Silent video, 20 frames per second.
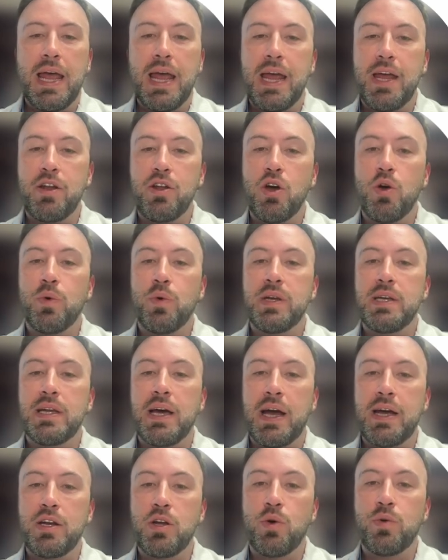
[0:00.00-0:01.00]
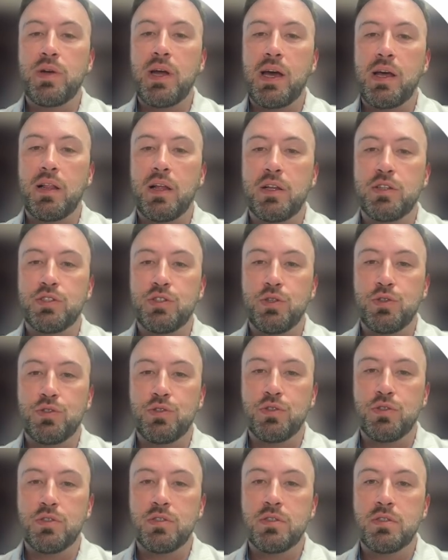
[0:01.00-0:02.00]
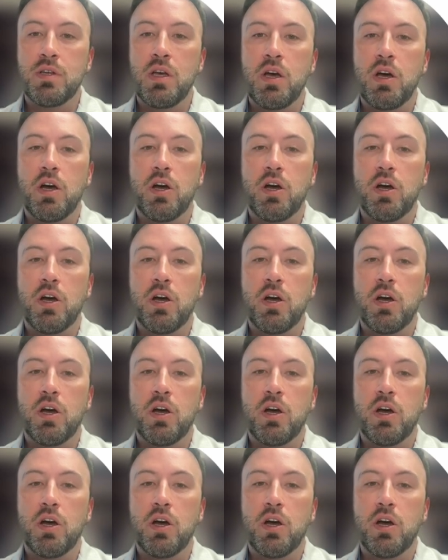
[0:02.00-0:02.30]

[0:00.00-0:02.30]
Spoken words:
8/0 and 9/0 nylon sutures